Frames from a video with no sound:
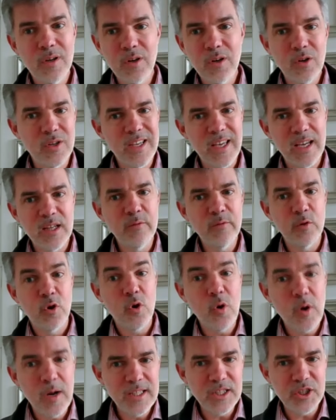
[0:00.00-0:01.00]
a kind of a
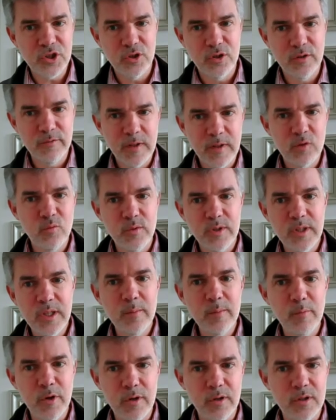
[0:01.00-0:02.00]
coalition that would
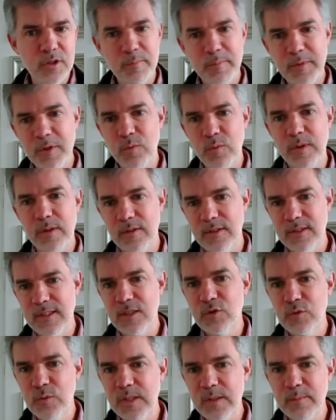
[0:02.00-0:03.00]
emerge between the
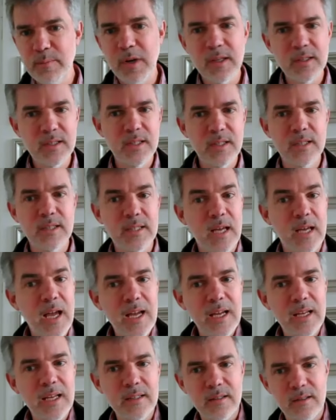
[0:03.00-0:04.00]
centrist parties
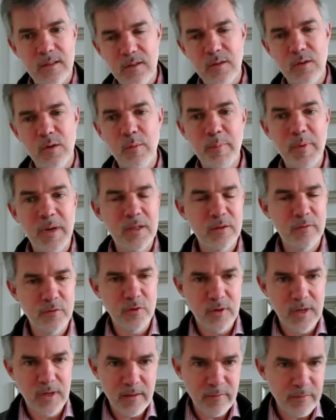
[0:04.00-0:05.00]
and a part of the
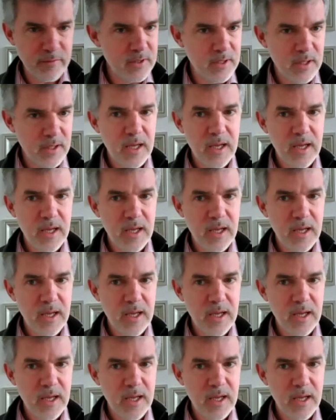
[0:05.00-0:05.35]
left.